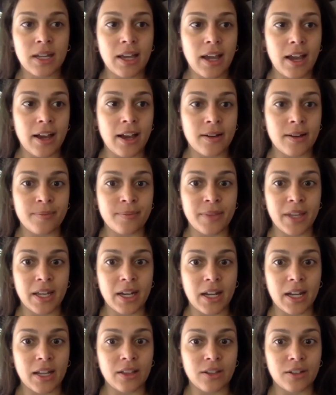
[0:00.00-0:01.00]

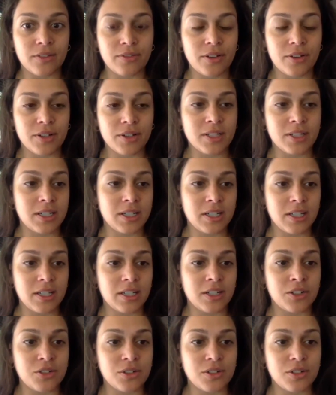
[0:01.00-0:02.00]
and I look forward to
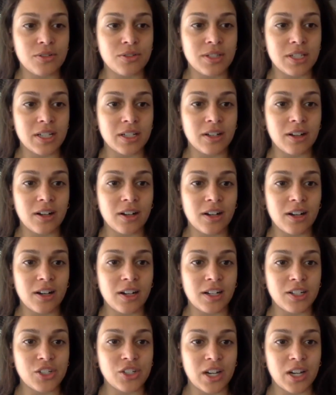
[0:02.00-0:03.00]
introducing her
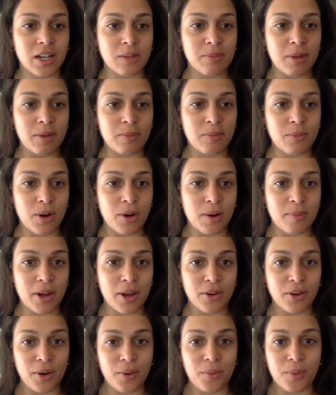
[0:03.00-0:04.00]
and sharing a bit more
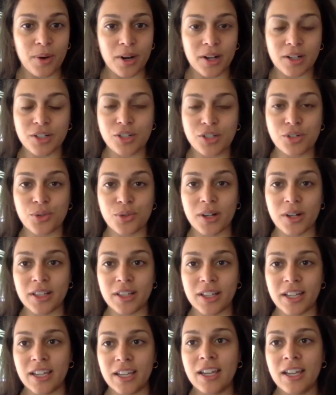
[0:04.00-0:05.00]
about her work
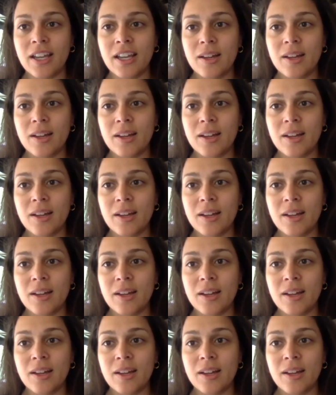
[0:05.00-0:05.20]
shortly.